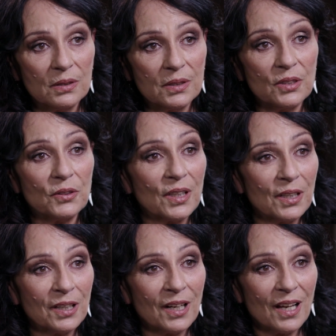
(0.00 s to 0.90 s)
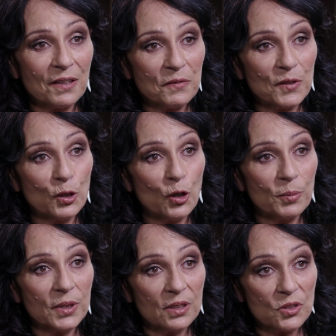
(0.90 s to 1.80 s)
tearing in and out of the
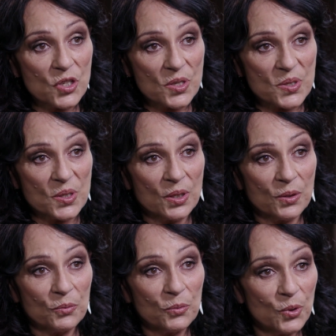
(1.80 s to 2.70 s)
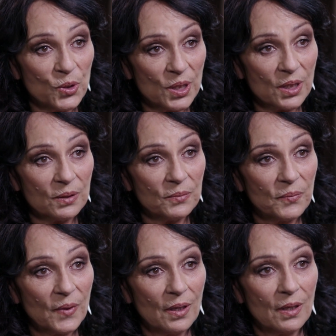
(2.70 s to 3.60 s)
lobby, adjusting wording.
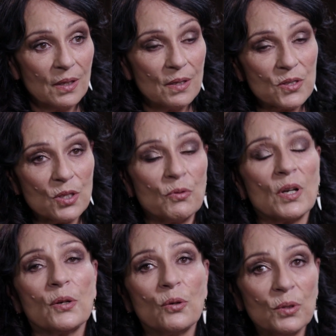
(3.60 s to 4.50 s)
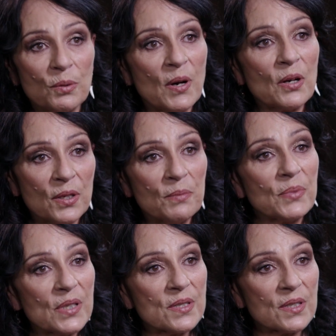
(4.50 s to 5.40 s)
So really, all the Māori
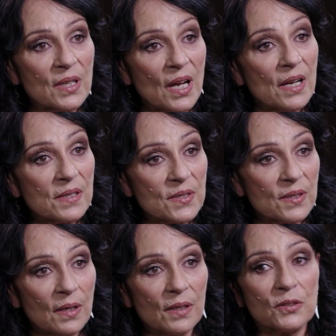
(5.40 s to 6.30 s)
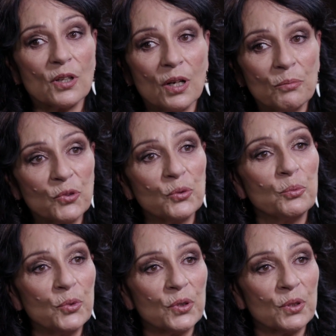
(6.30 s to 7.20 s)
MPs in the House at that time were all
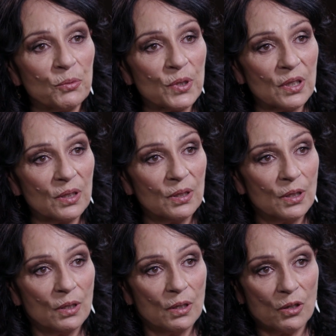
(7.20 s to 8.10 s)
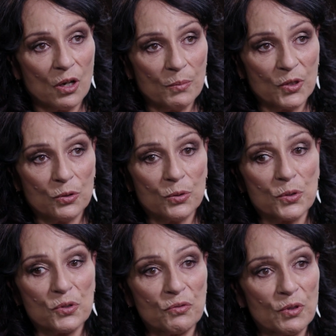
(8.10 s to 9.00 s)
working with a common
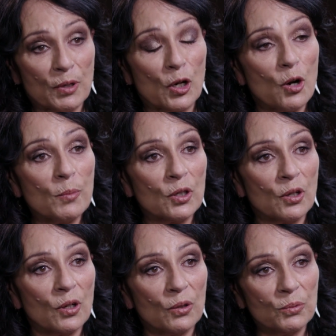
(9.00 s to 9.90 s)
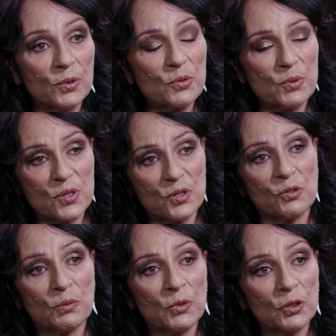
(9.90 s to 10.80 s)
cause for a common goal, which was to
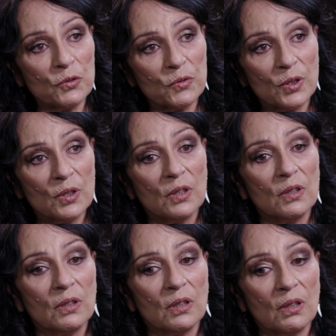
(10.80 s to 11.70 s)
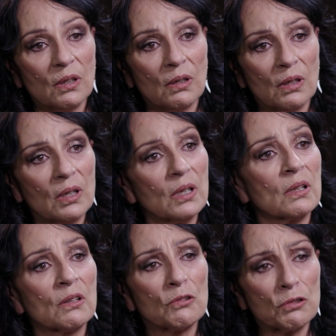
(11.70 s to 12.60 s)
remove an
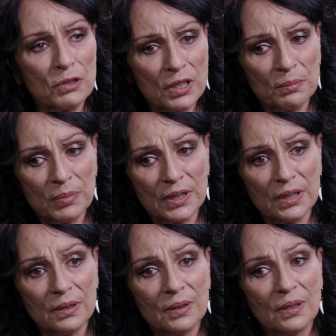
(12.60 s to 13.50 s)
incredibly